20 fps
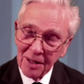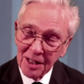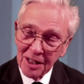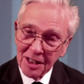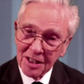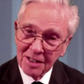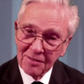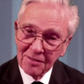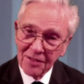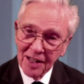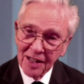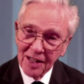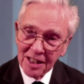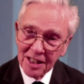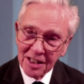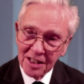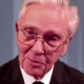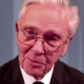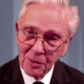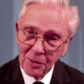But in
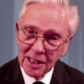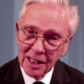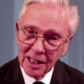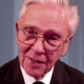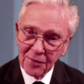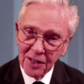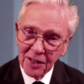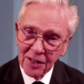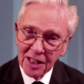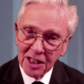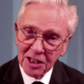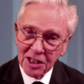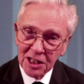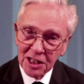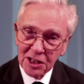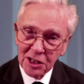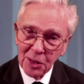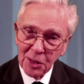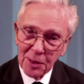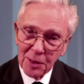fact, we left things
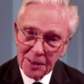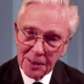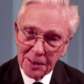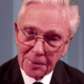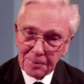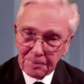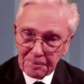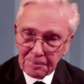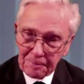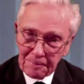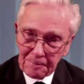as they were.